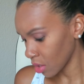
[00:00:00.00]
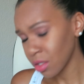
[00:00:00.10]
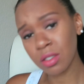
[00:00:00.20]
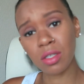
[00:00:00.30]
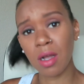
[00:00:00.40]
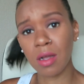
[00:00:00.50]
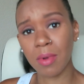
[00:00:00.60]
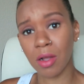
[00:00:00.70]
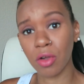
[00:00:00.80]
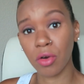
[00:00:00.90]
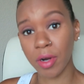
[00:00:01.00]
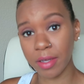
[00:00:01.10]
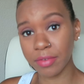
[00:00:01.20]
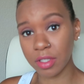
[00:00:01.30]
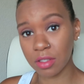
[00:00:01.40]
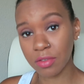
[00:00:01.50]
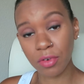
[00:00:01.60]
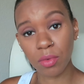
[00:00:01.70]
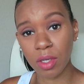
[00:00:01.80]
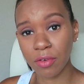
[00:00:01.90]
Let's talk about cravings
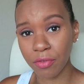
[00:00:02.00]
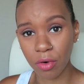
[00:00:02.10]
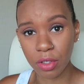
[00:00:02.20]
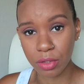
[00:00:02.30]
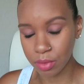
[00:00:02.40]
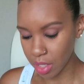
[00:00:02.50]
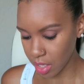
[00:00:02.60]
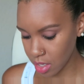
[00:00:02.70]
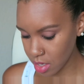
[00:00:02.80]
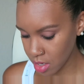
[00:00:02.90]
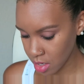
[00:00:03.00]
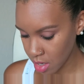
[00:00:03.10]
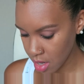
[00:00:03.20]
for week 4 through 9.